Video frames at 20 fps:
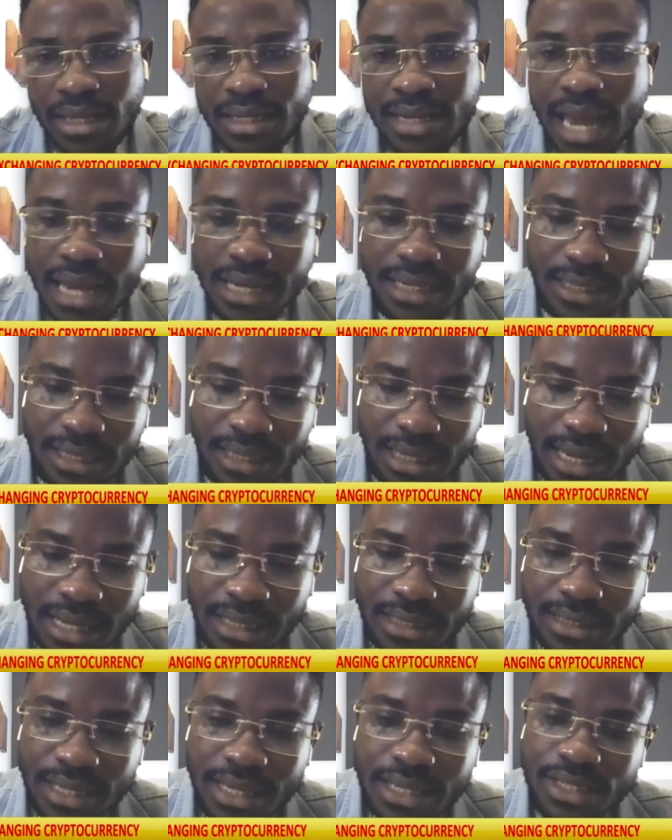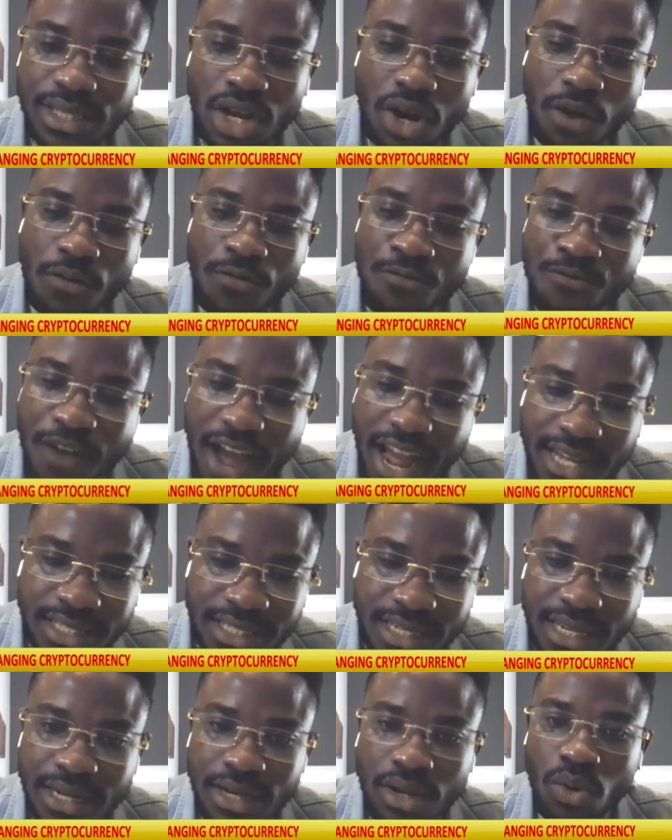that instead of
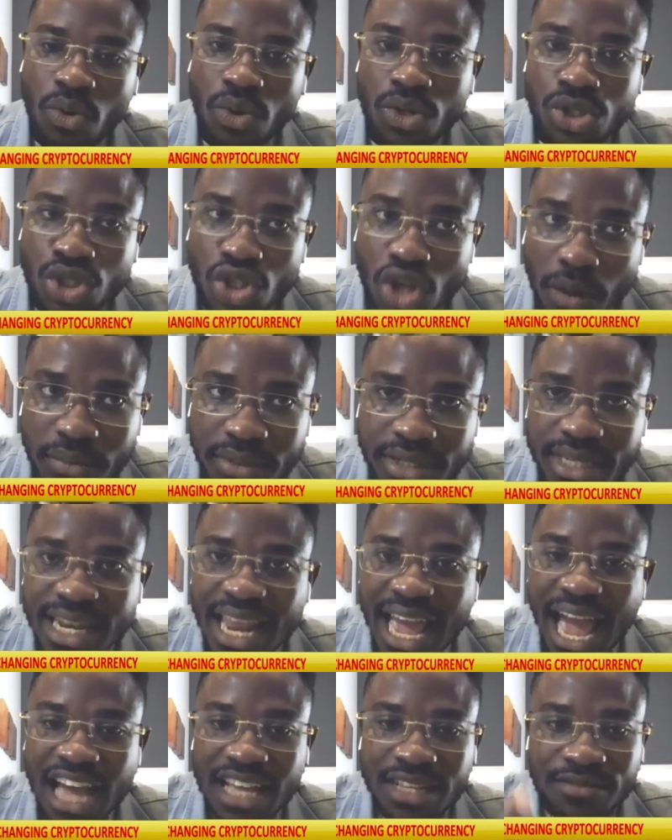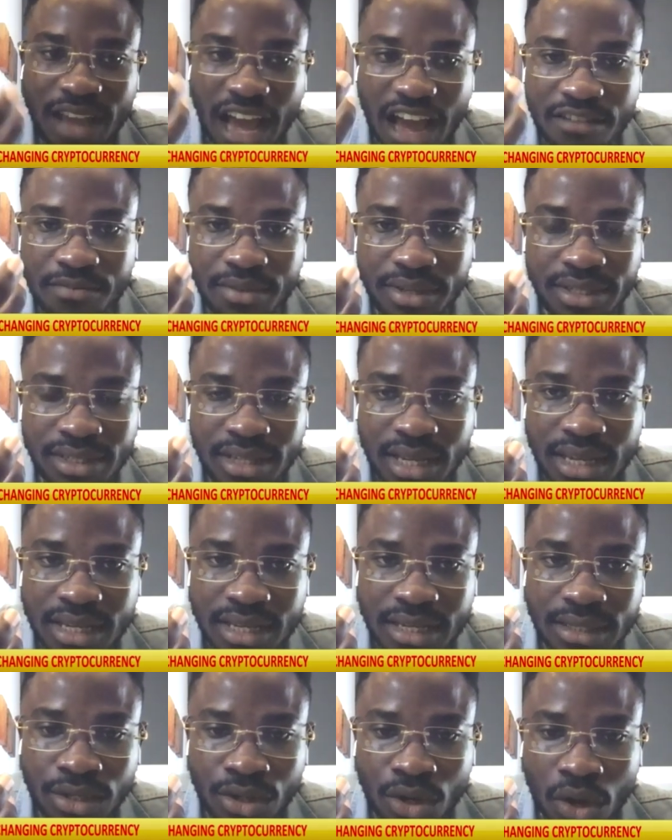fighting something that has
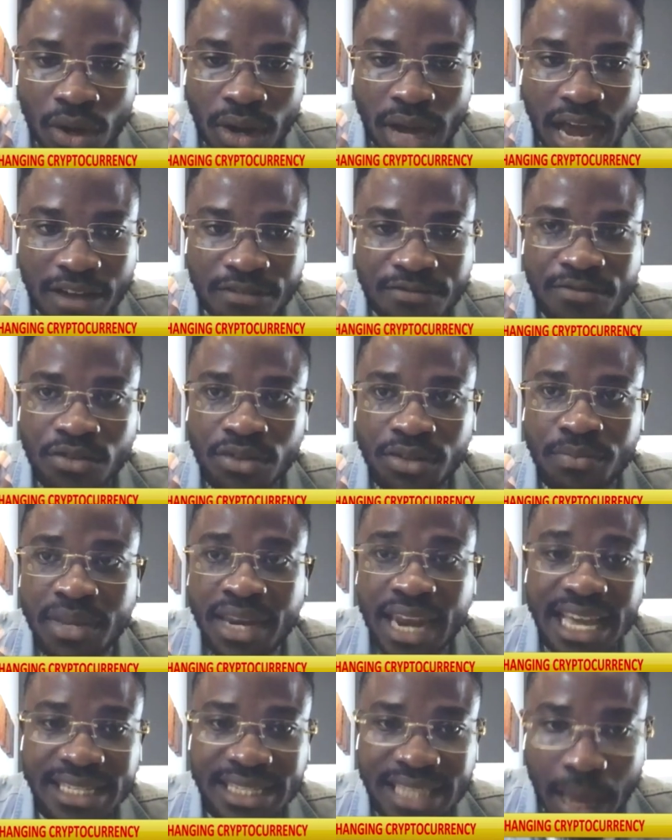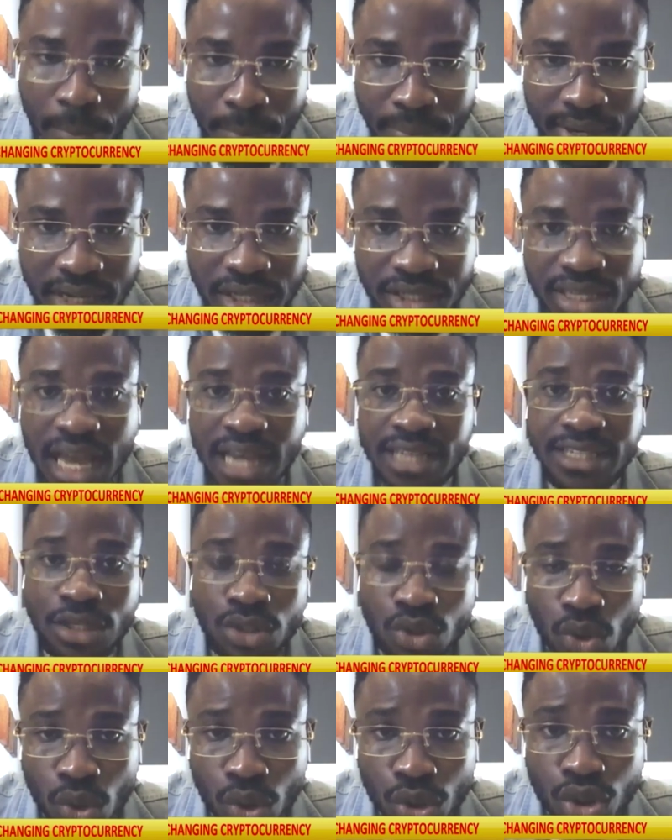been established as a
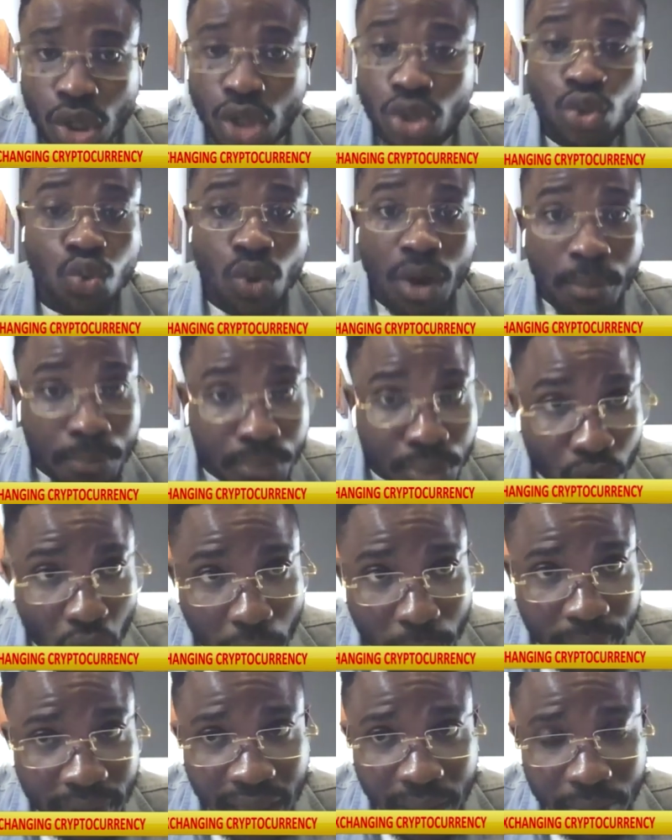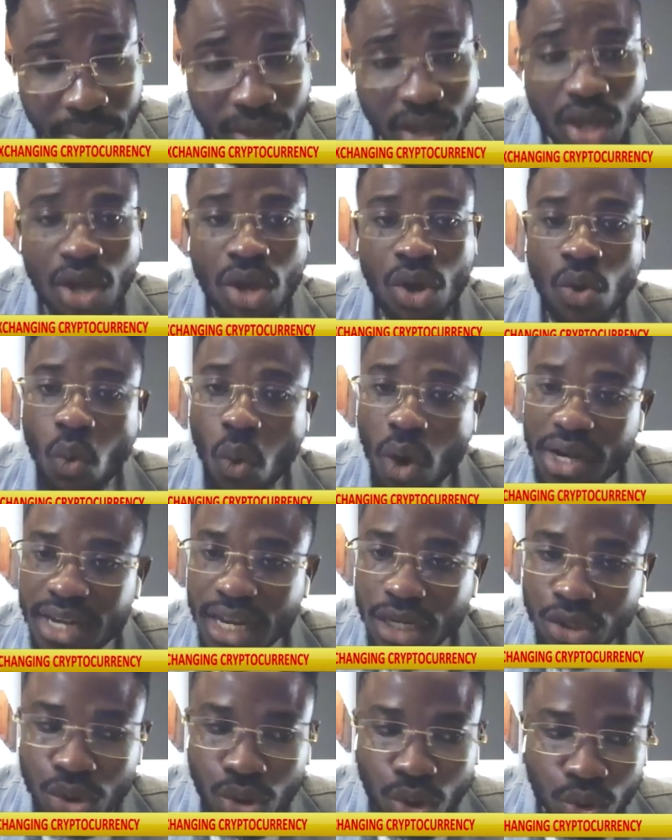solution to a problem, what
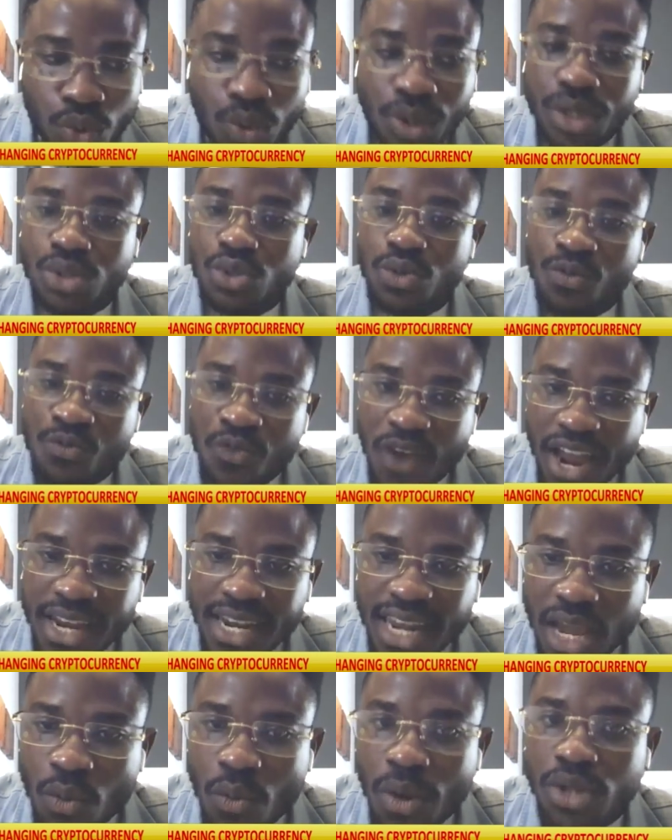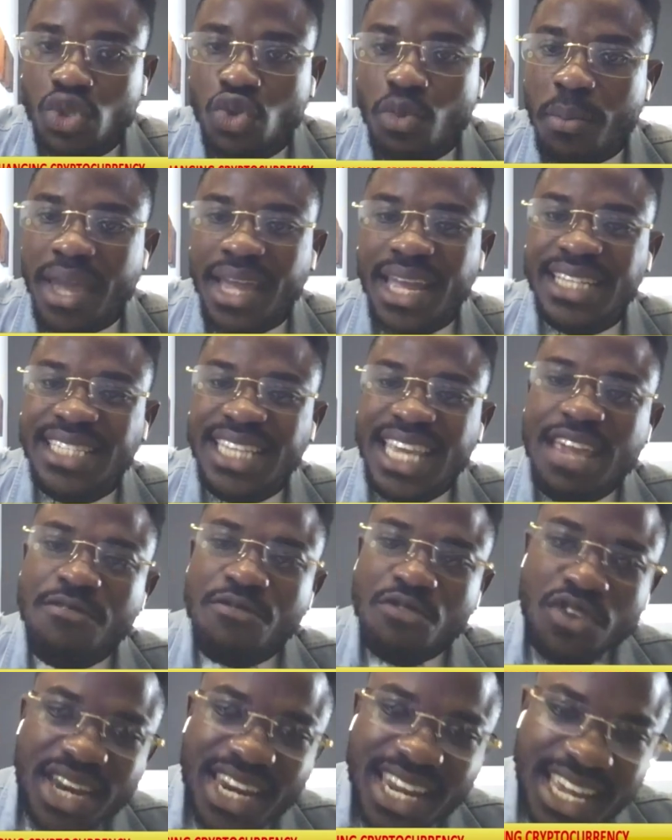they should do is to find a way to make it
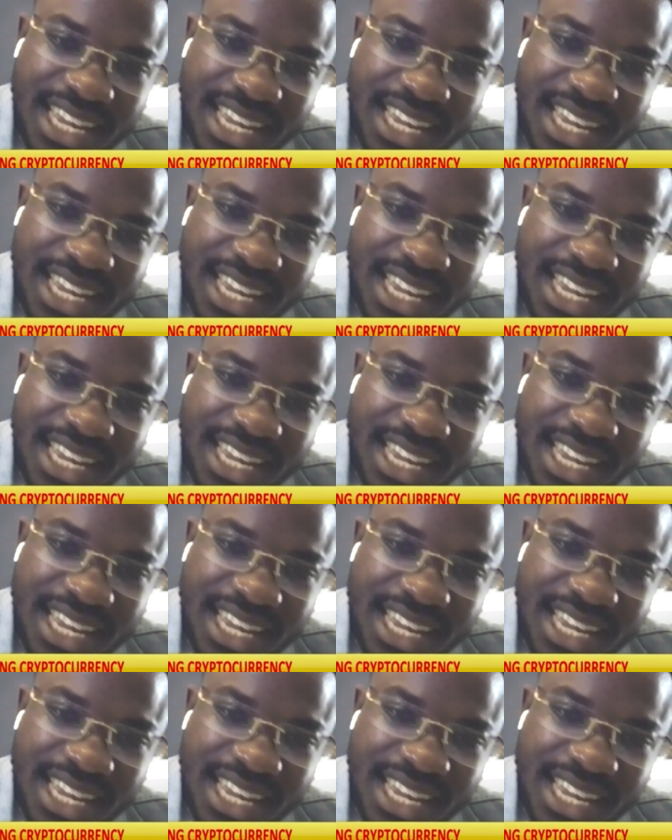even